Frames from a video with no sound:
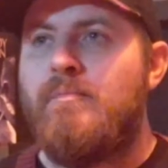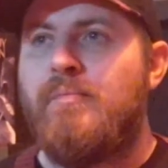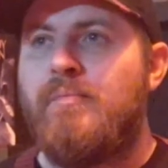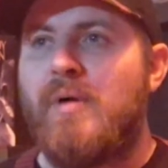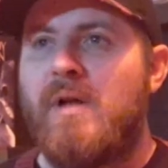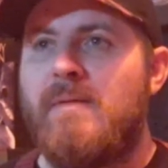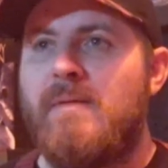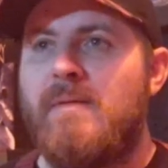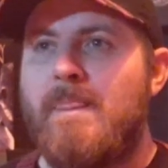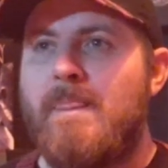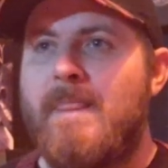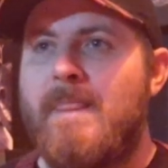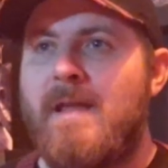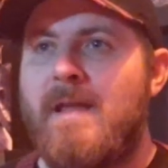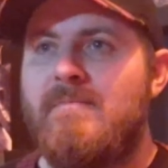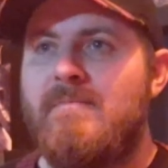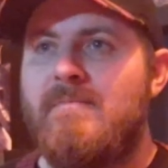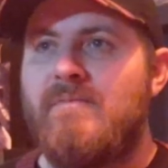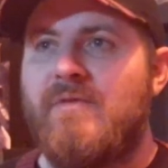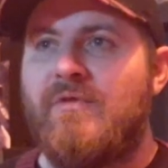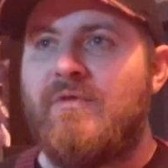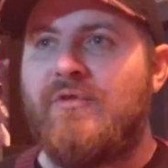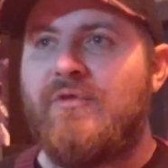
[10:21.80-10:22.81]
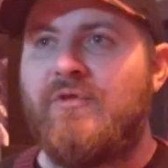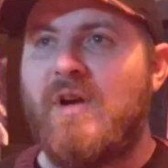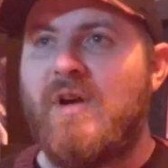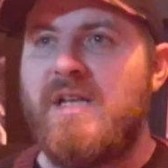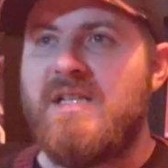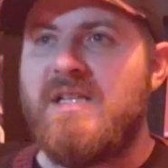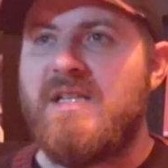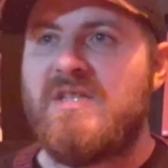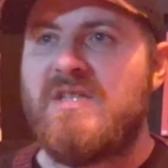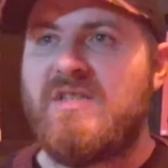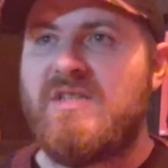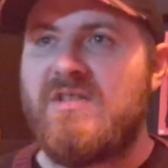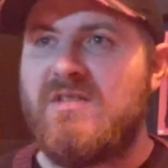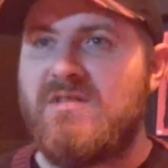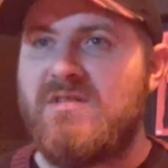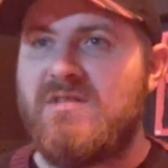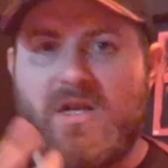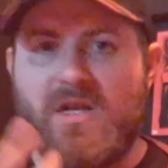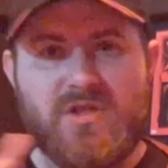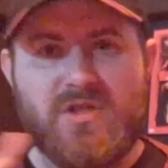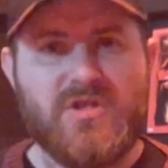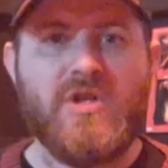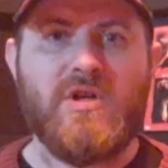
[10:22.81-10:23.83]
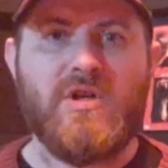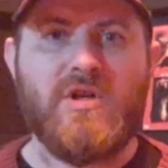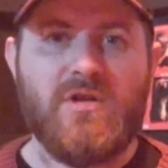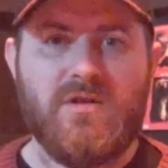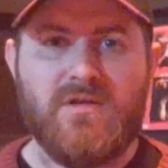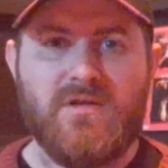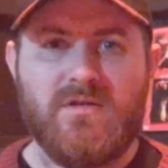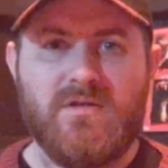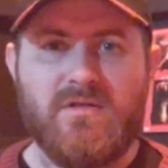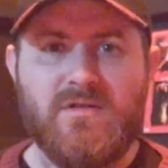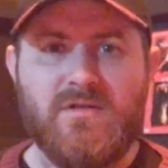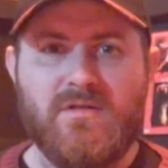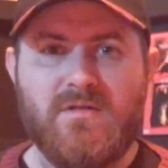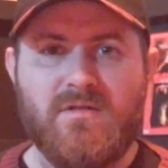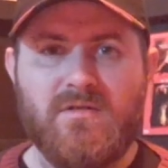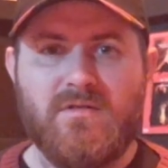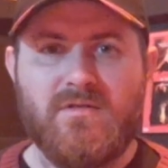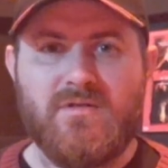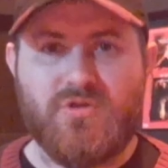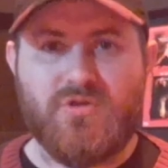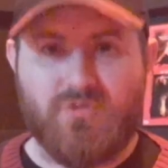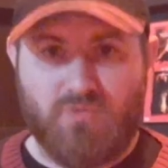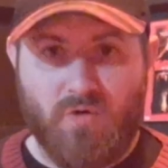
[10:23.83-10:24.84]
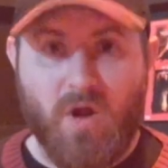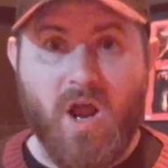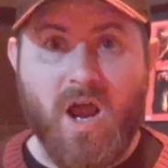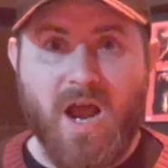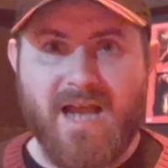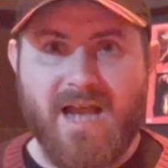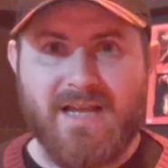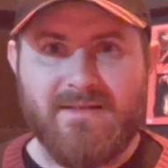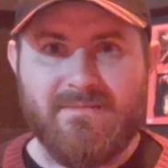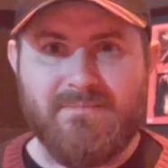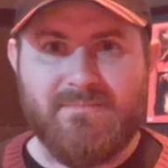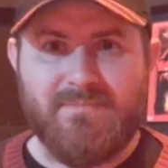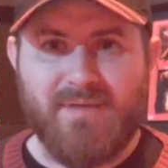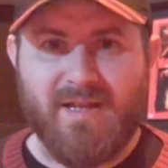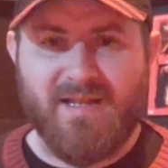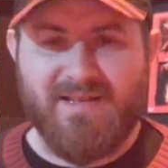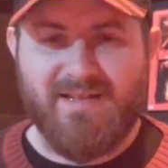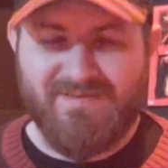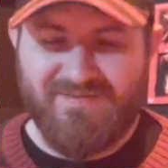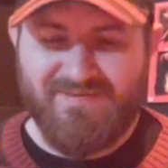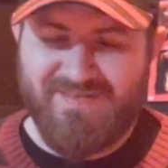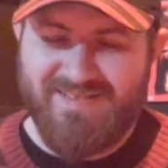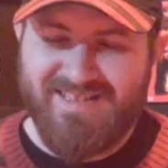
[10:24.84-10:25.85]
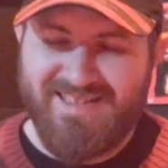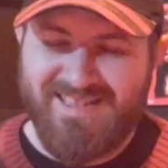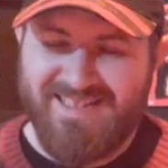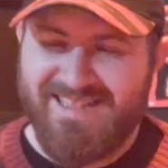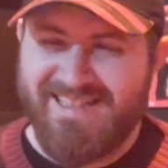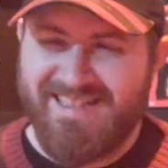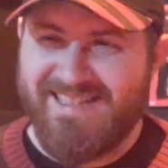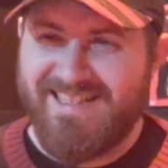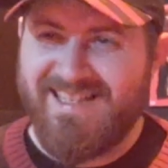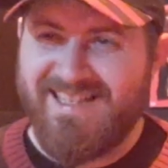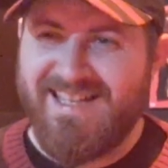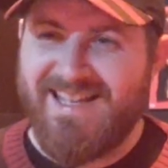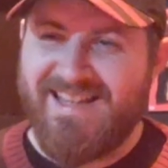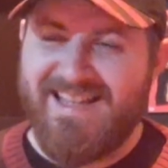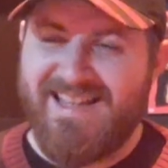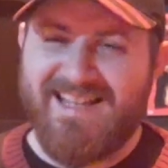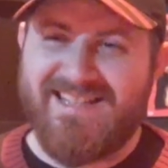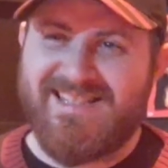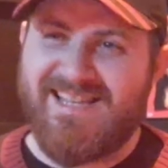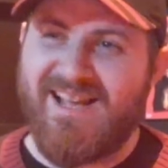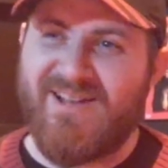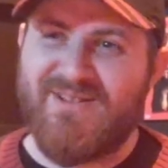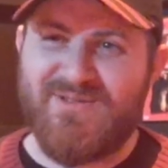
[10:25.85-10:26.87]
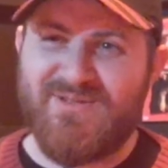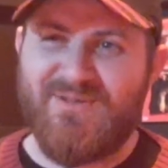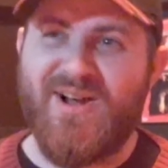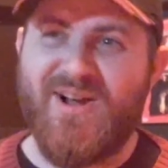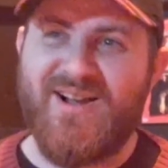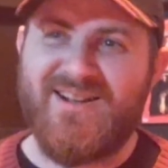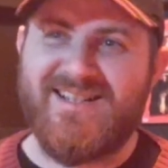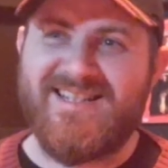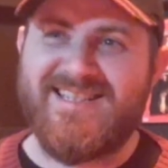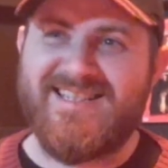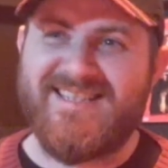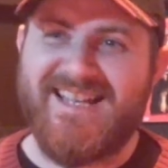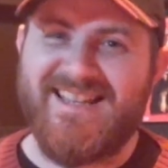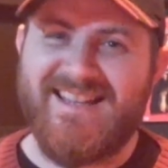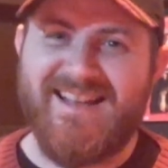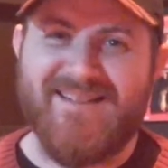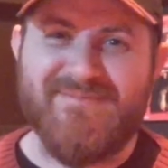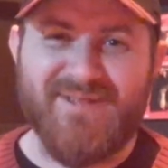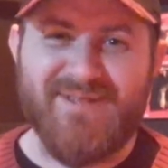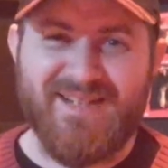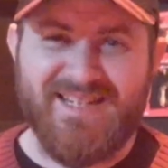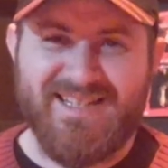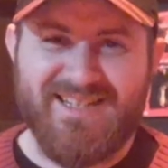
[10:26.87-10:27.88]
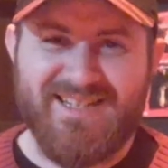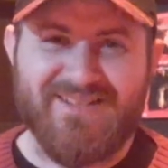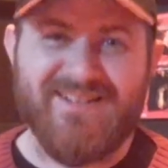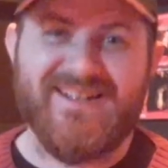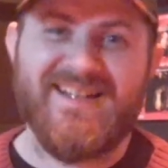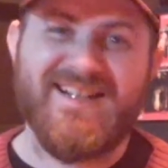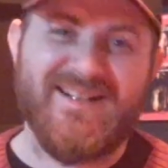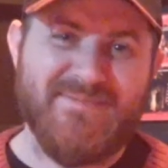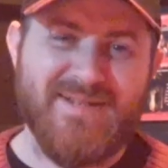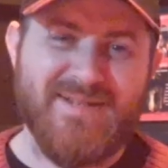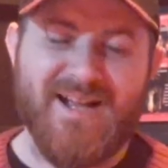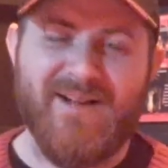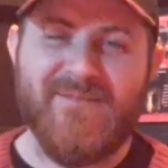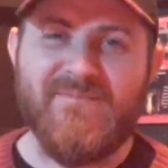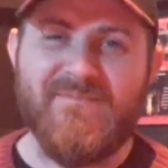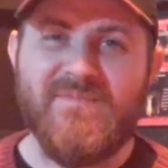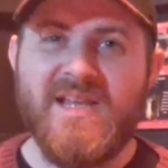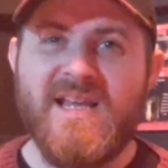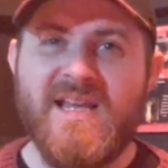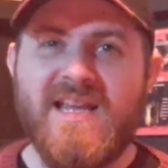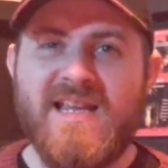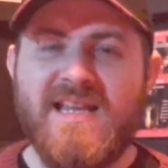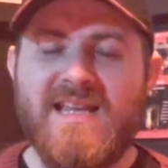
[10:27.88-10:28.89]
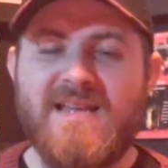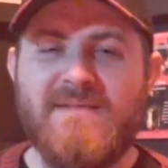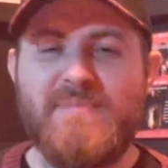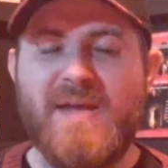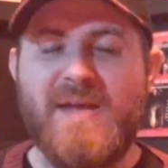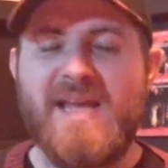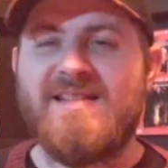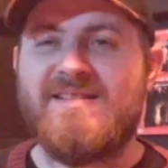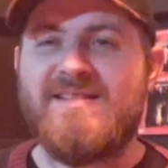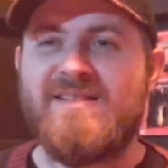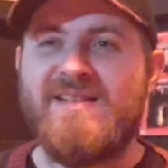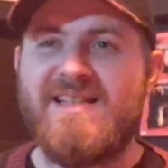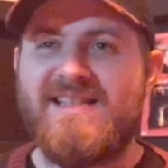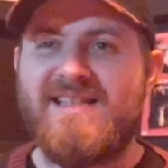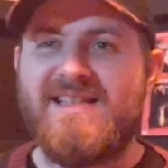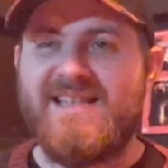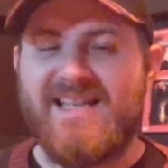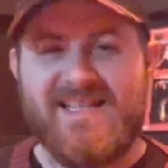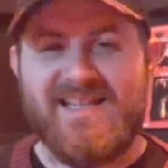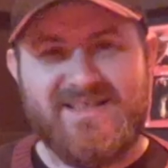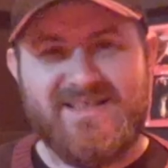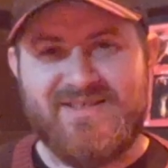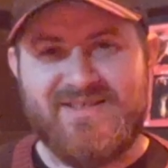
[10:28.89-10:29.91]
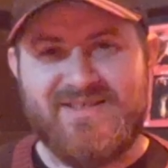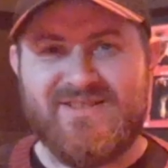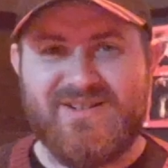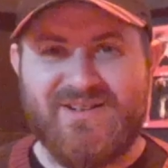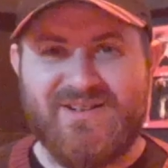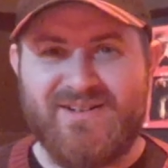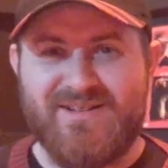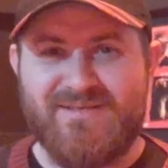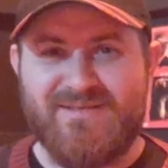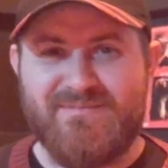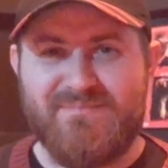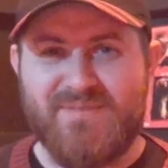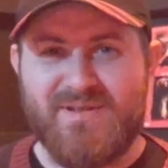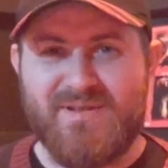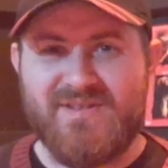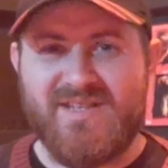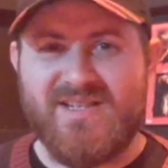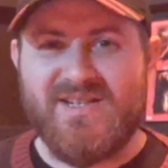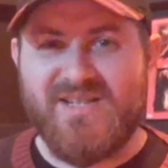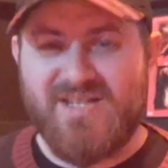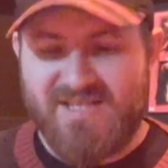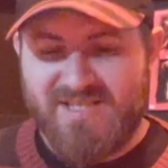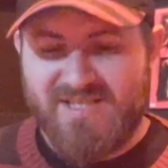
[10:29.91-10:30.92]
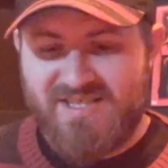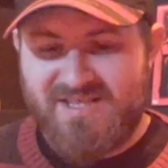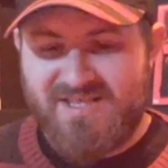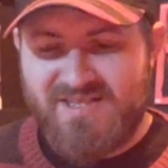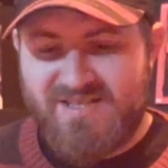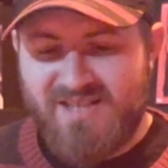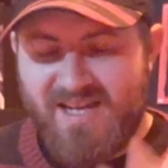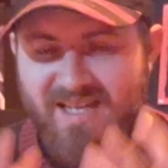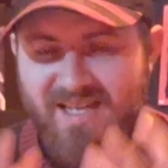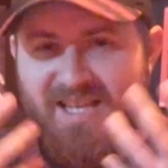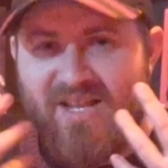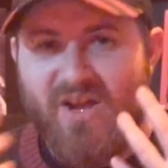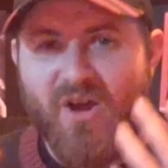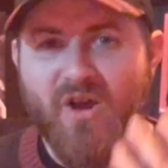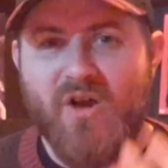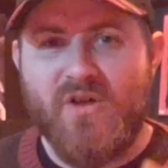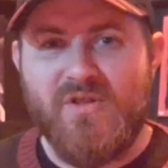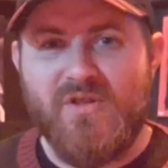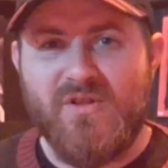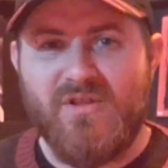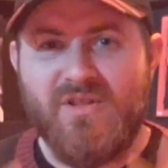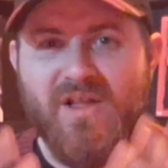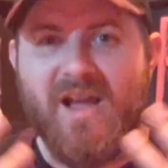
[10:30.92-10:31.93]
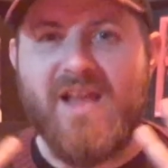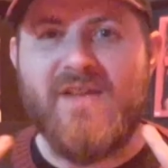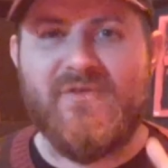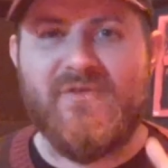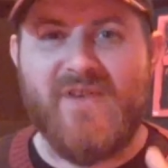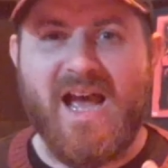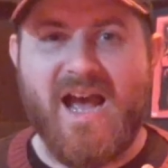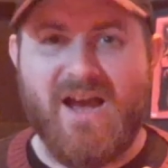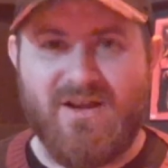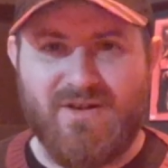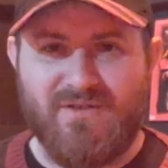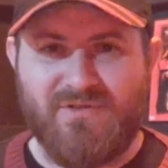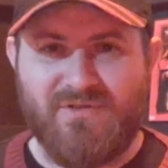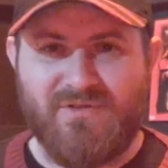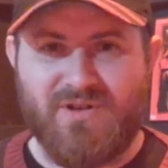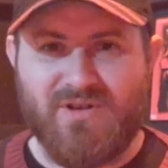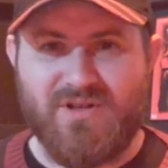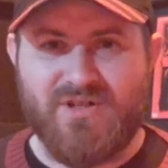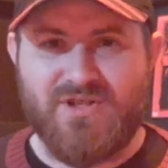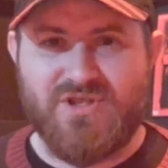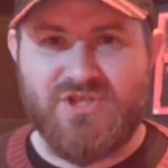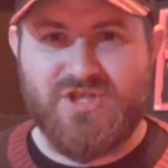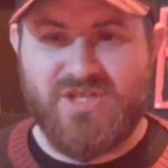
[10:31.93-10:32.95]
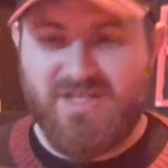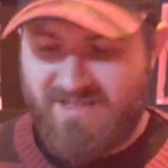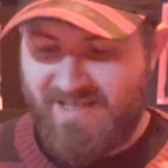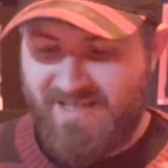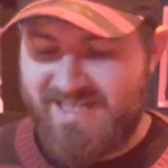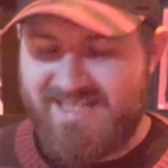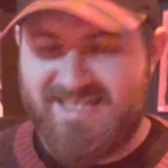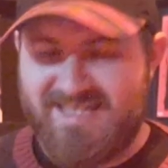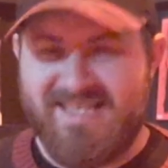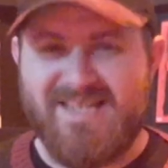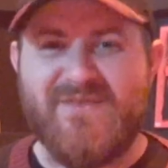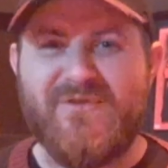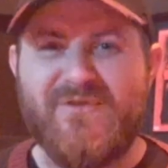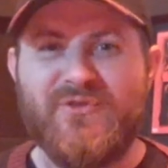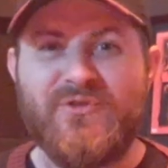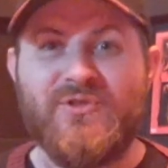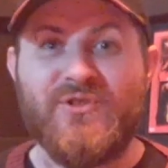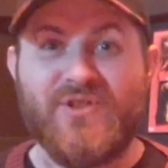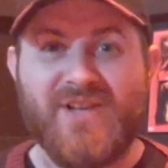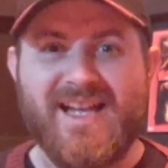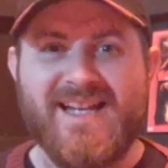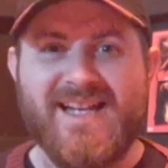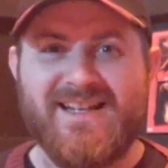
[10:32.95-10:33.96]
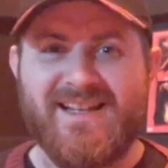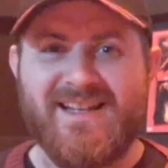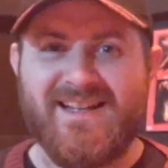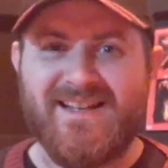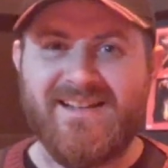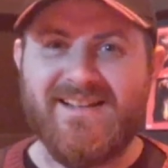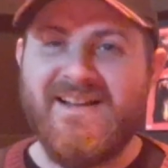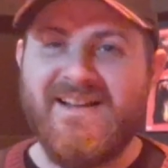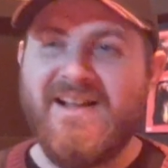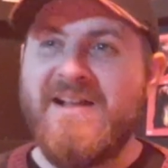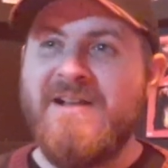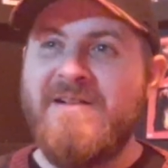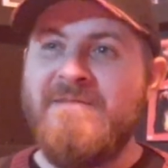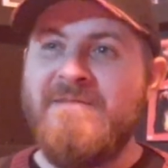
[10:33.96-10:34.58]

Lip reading: But Freddy sucks her dry. That sounds wrong to say that, but hear me out. He basically kisses her, but then he's sucking all the life out of her, and she's like deflating.